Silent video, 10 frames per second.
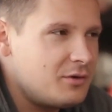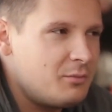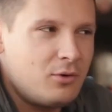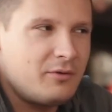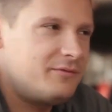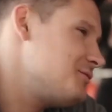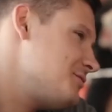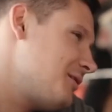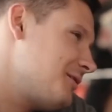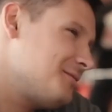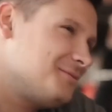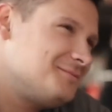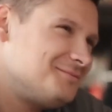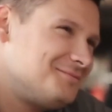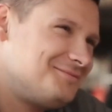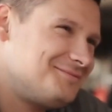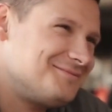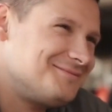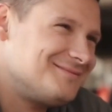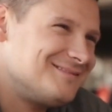or cut them off.
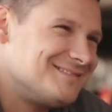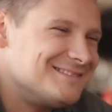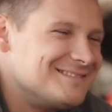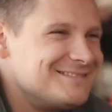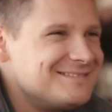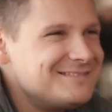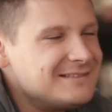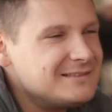Instead, he's just